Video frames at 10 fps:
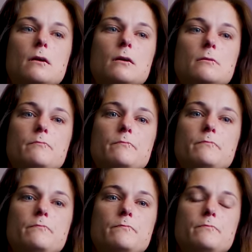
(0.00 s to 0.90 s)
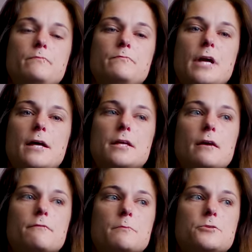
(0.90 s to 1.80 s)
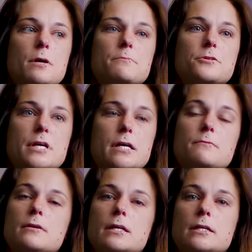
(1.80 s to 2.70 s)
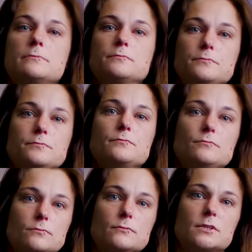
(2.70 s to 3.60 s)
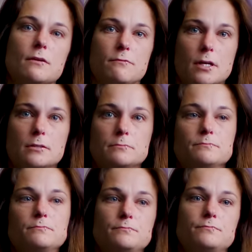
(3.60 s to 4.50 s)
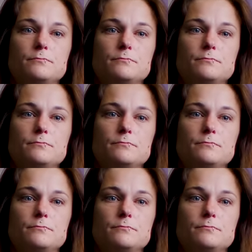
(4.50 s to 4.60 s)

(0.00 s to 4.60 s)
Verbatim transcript: I think, from Jump Street, really, from